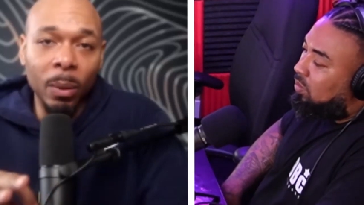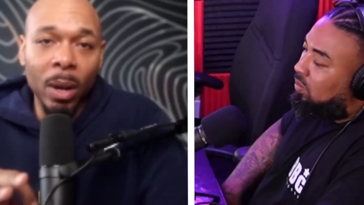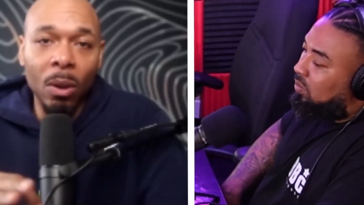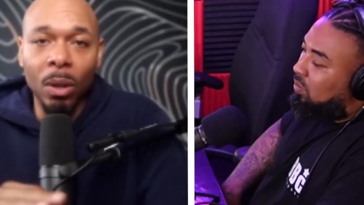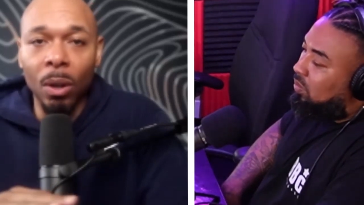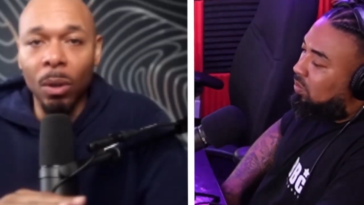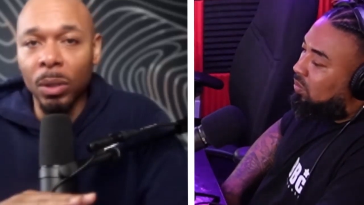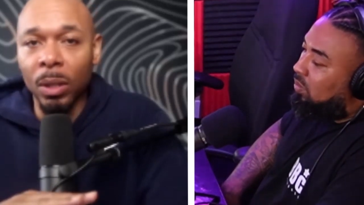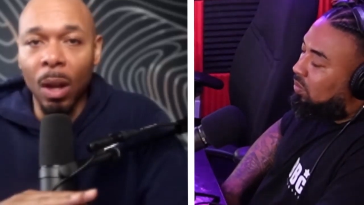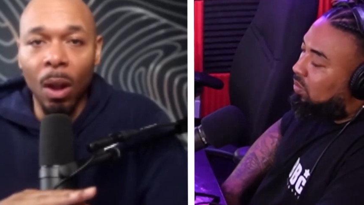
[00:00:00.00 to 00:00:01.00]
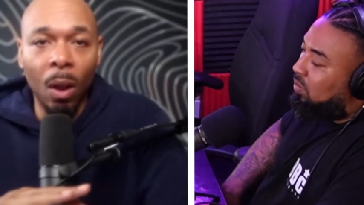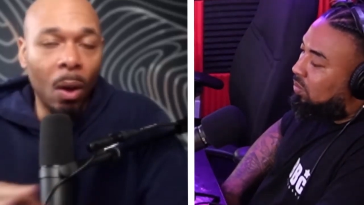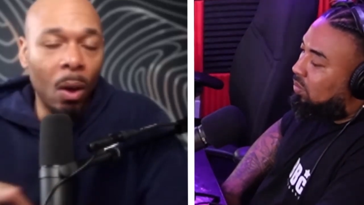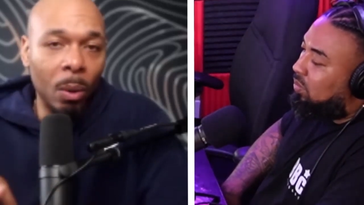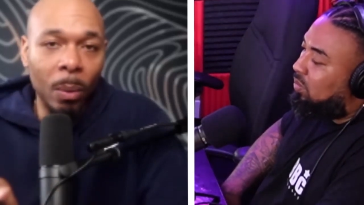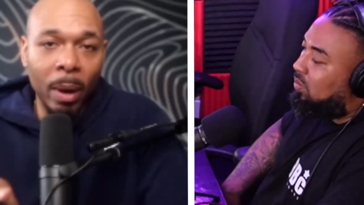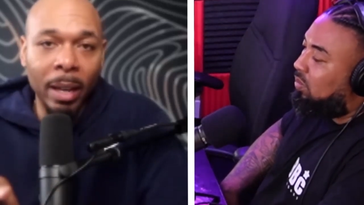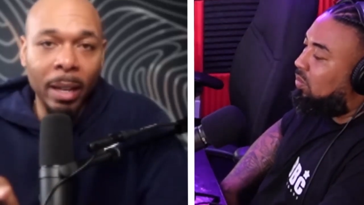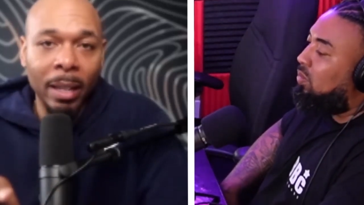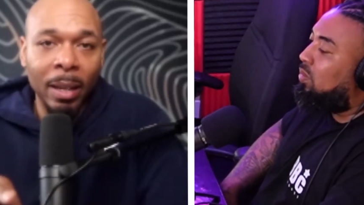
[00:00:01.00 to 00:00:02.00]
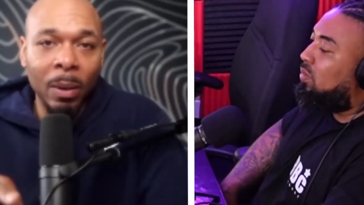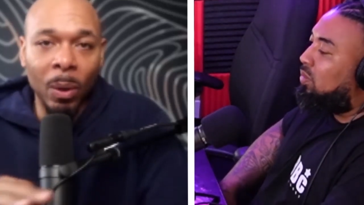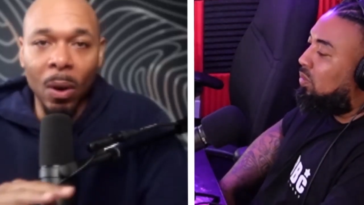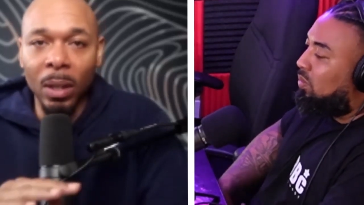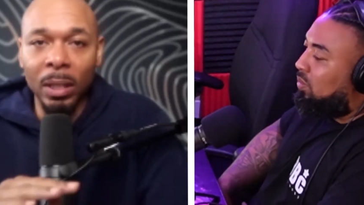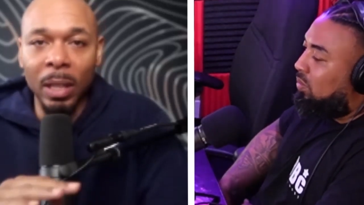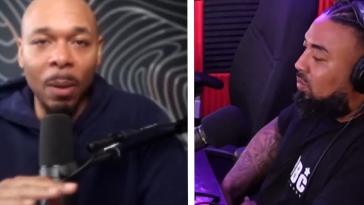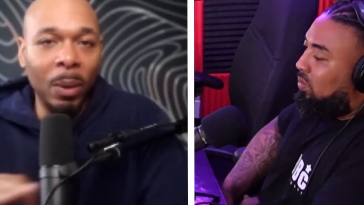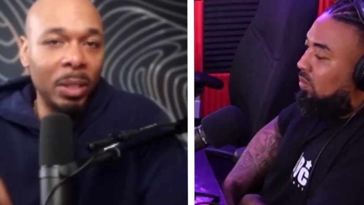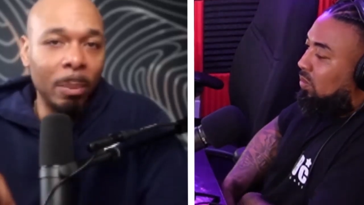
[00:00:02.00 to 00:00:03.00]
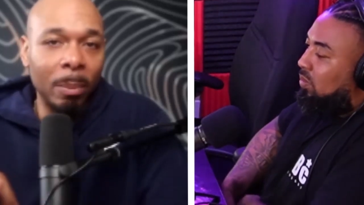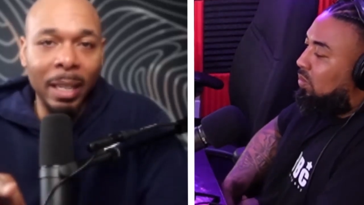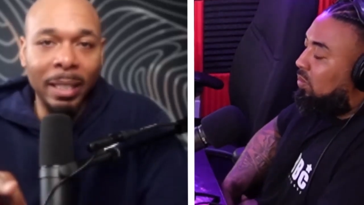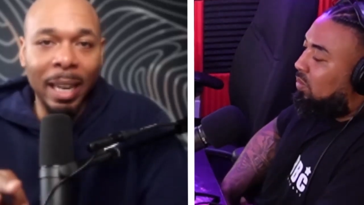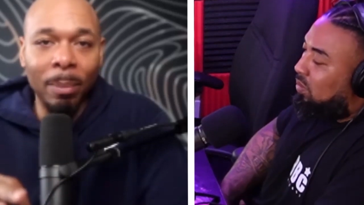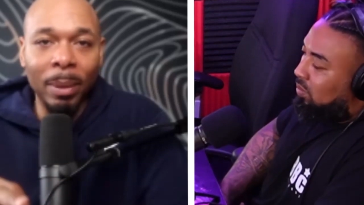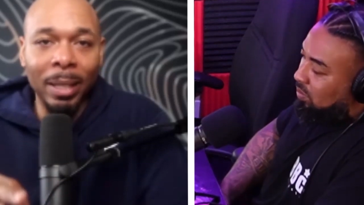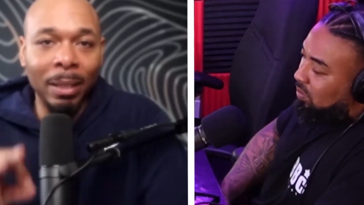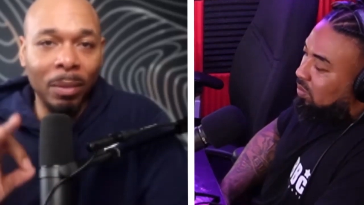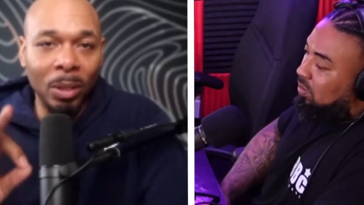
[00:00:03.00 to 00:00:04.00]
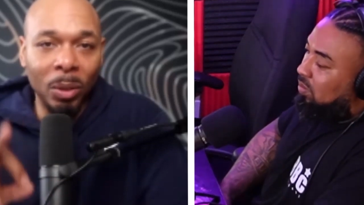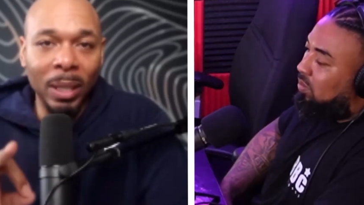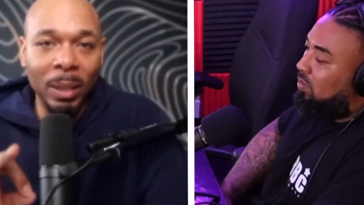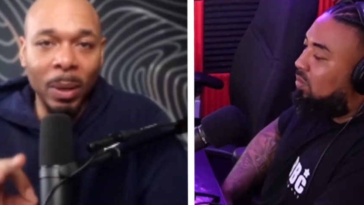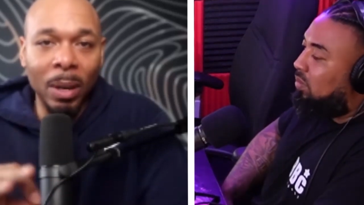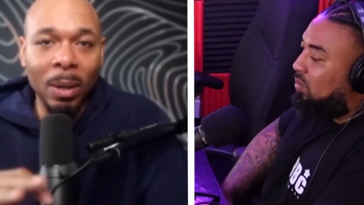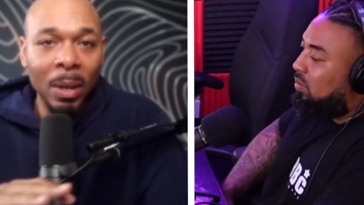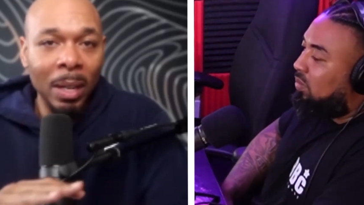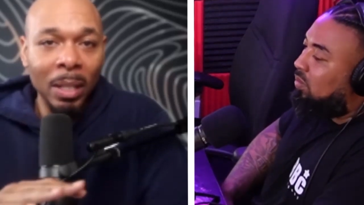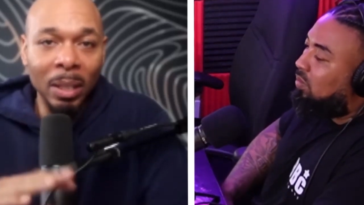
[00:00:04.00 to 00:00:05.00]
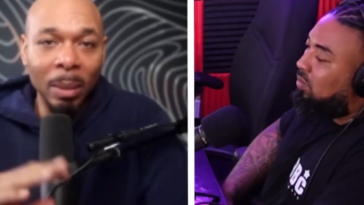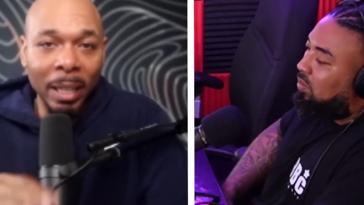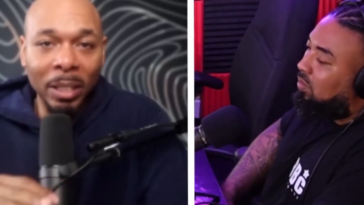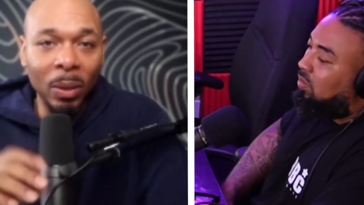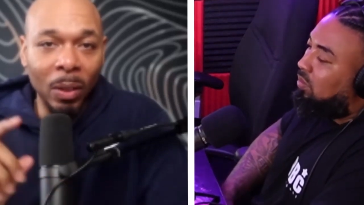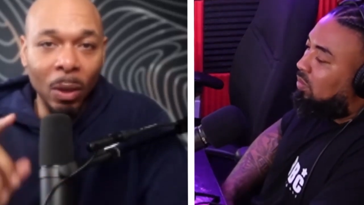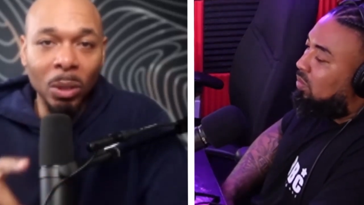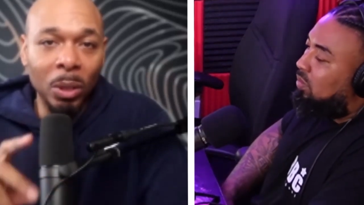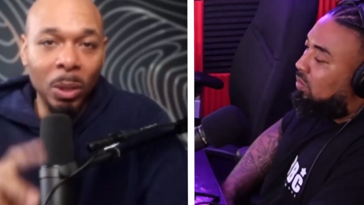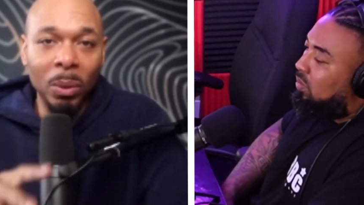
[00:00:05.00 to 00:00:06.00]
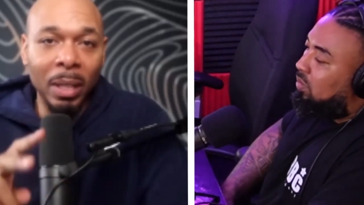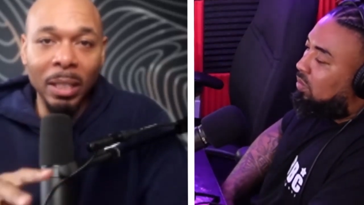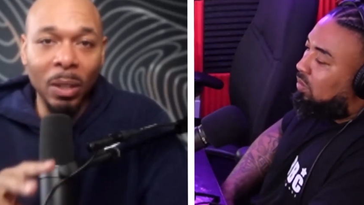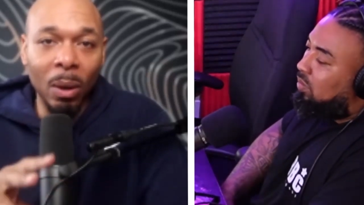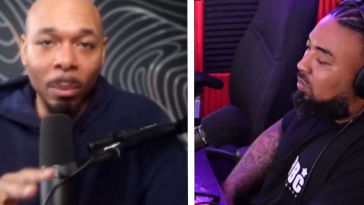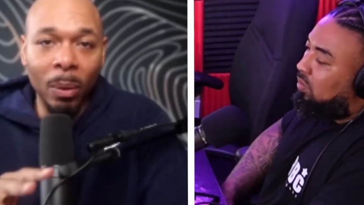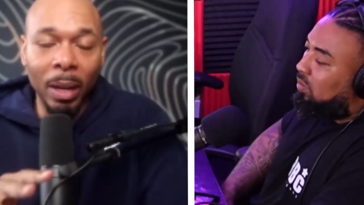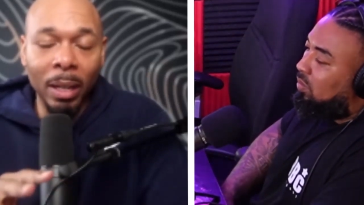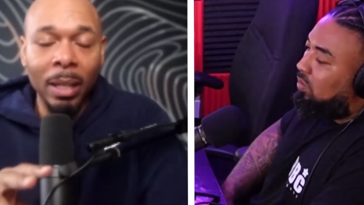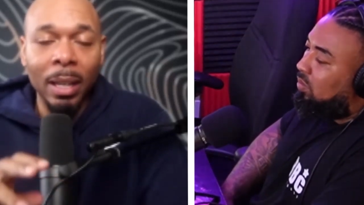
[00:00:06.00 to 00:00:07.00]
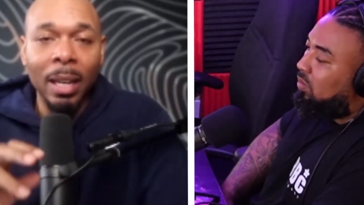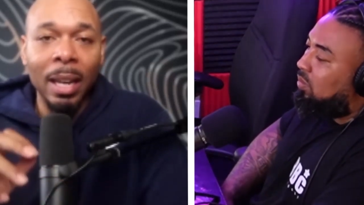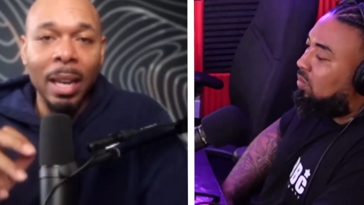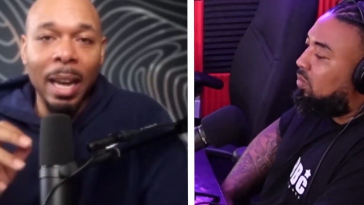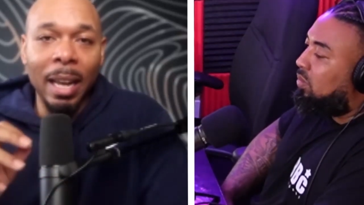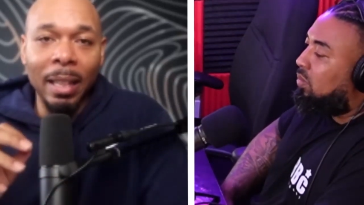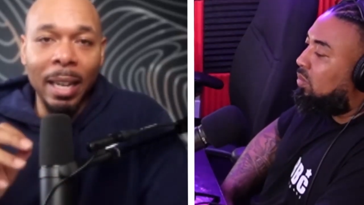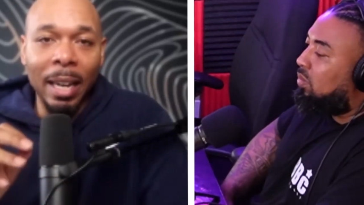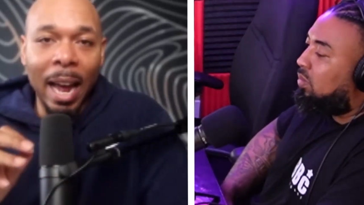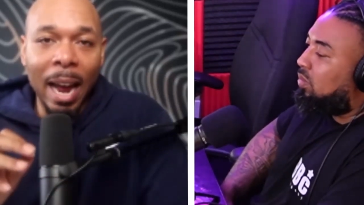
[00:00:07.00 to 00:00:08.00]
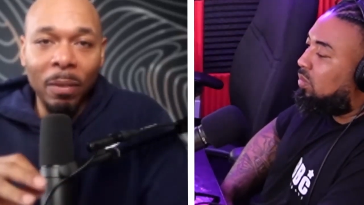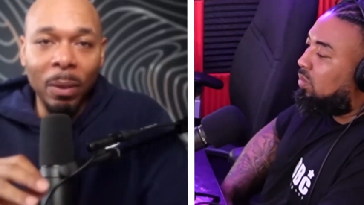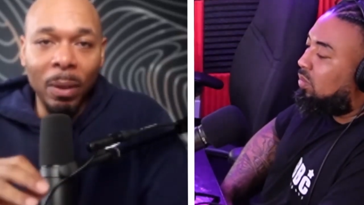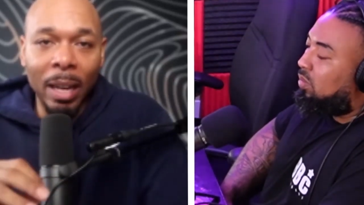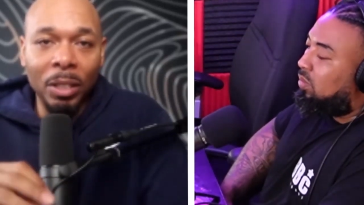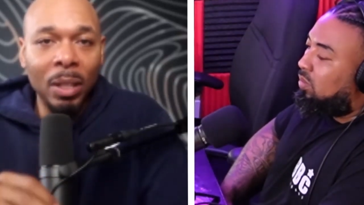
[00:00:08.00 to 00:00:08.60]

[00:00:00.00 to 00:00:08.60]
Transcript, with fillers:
Speaker 1: well goes a long way, mm-hmm. regardless of what your body type is, if you mm-hmm. dress well. So make sure those two things are on point. And then after that, you